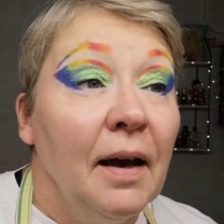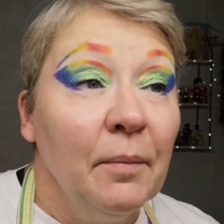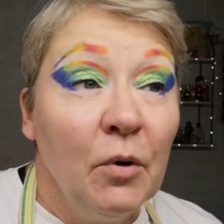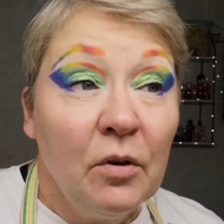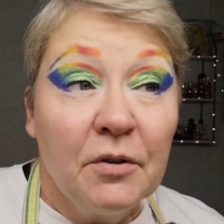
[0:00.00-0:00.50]

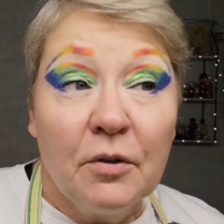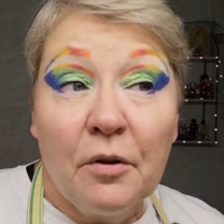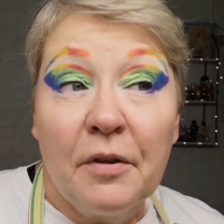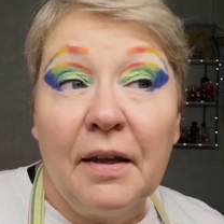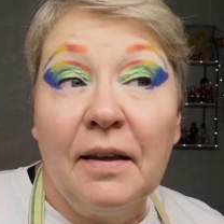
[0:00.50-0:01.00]
I'm
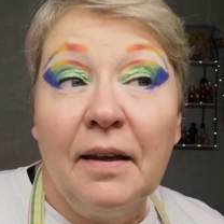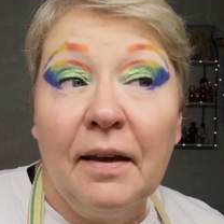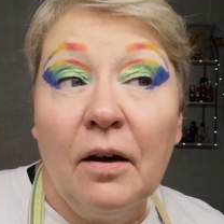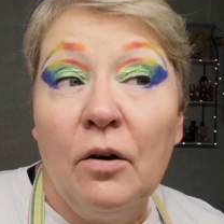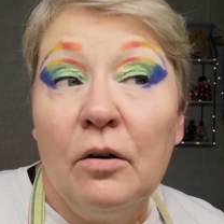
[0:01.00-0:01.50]
also
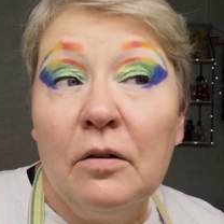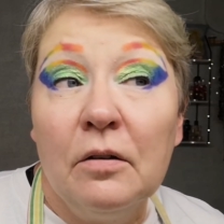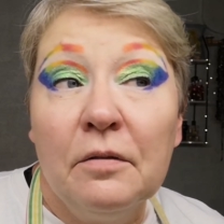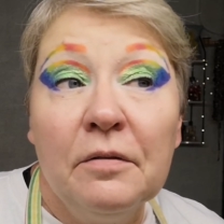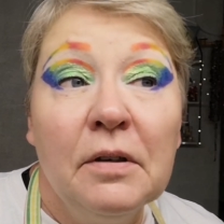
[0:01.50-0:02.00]
thinking
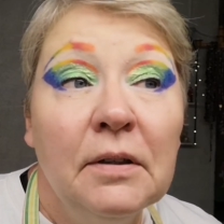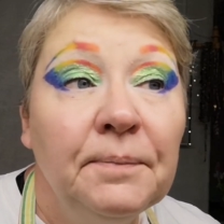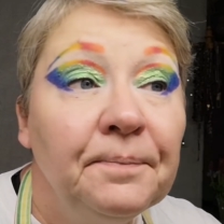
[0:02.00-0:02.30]
of